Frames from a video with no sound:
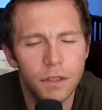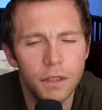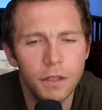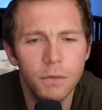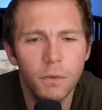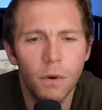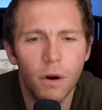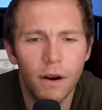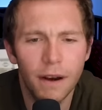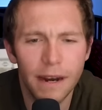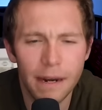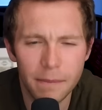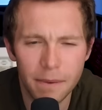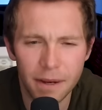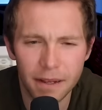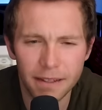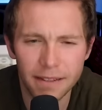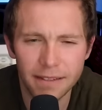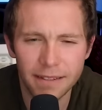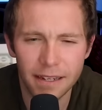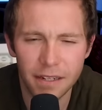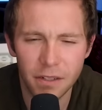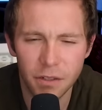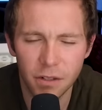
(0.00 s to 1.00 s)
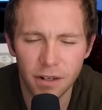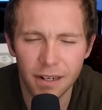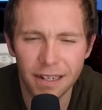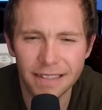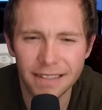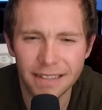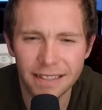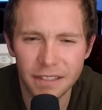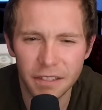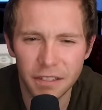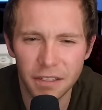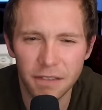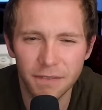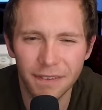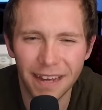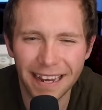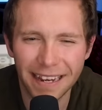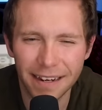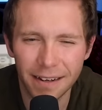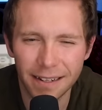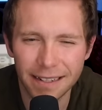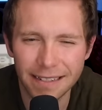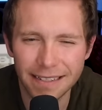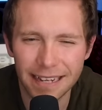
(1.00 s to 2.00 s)
Do you worry about the centralization of
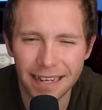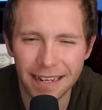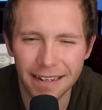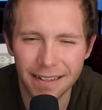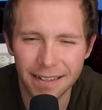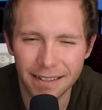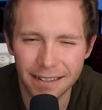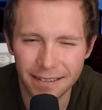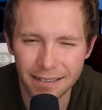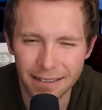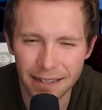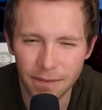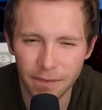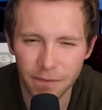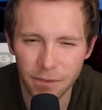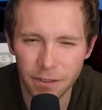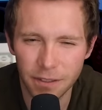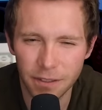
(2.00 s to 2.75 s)
AI talent in San